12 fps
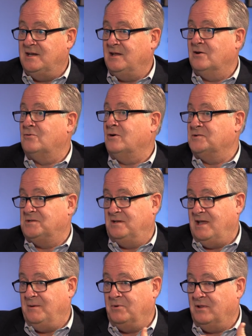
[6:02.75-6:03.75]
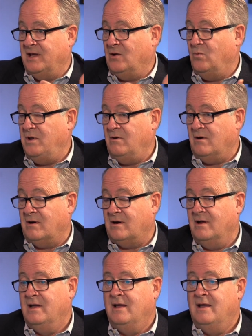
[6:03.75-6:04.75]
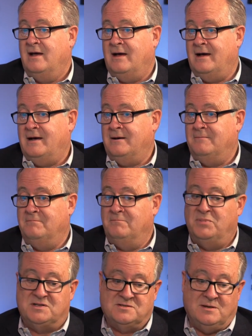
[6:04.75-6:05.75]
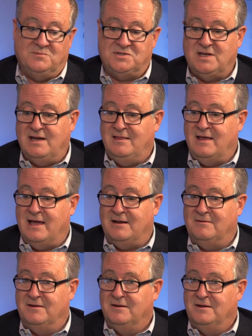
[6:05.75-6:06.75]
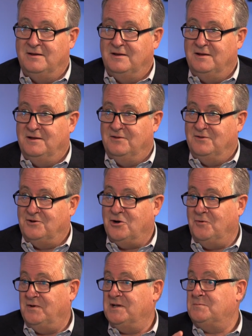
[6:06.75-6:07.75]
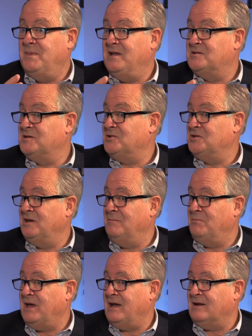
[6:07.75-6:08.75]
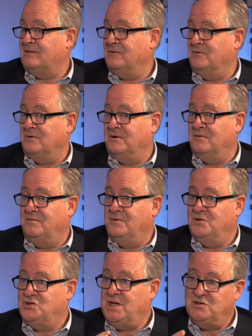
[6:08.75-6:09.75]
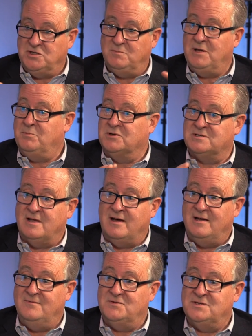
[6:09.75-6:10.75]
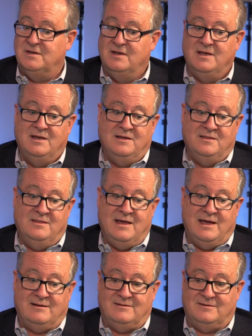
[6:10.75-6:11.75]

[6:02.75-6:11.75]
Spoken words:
across the table like we are. But some say that COVID has made such an impact on changing people's lives that